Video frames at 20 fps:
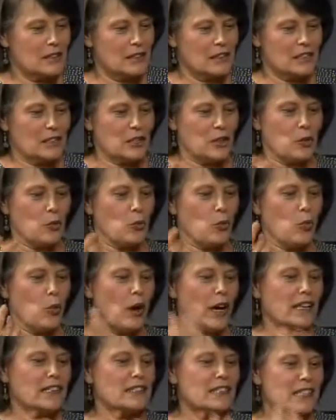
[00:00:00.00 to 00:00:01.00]

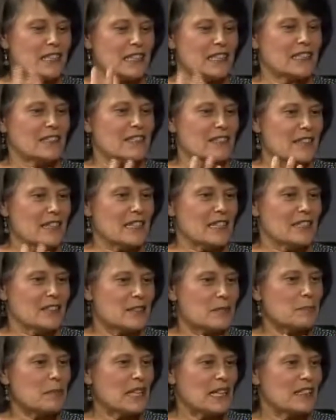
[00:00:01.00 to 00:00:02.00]
what is
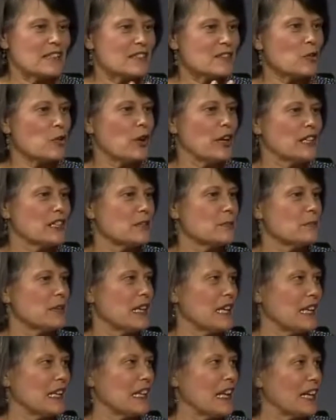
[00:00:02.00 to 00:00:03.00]
this piece going to
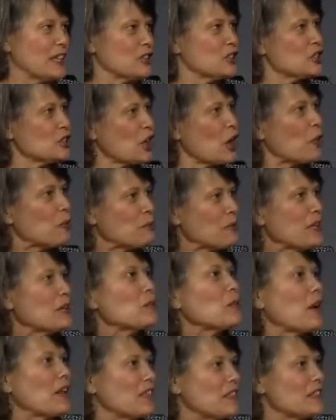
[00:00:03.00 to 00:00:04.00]
be? Like, show me
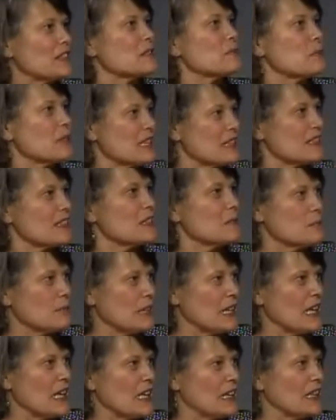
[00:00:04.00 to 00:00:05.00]
what this piece can
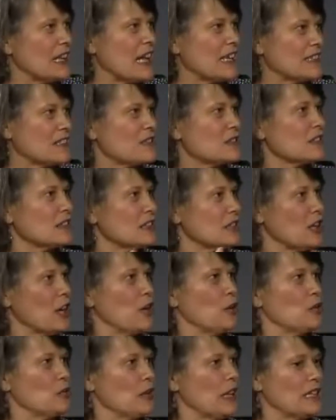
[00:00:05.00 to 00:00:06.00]
be. Let's
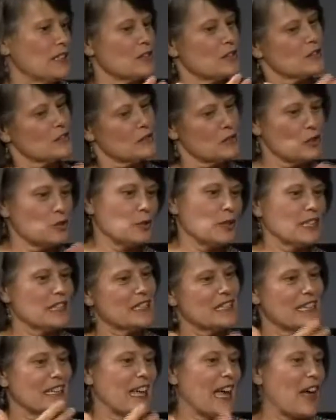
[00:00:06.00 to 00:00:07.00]
do it
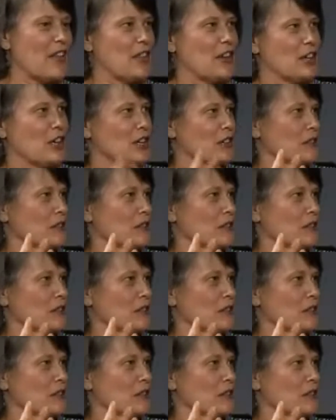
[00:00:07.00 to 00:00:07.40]
together.